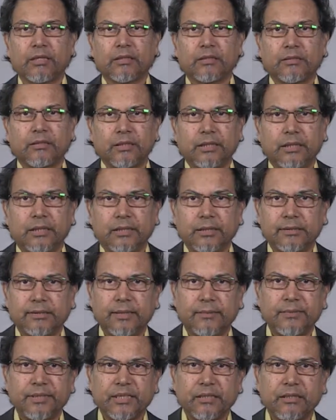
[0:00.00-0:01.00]
In the
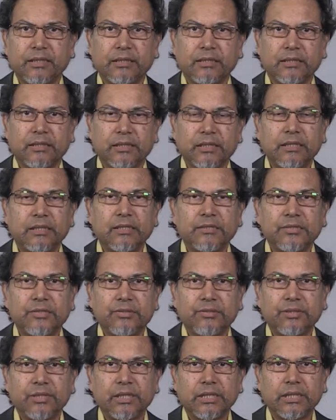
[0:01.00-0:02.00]
semiconductor
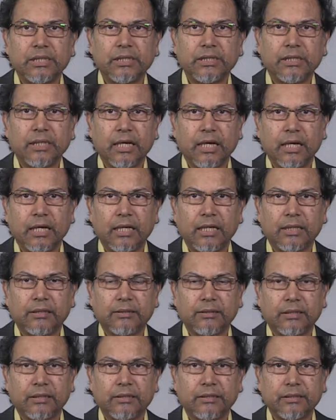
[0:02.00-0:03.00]
industry, the
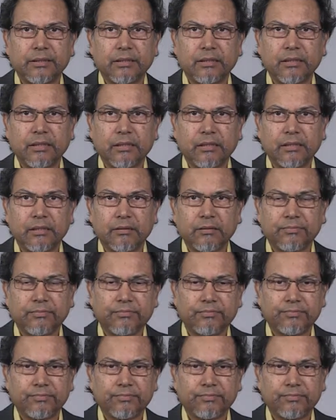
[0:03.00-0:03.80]
critical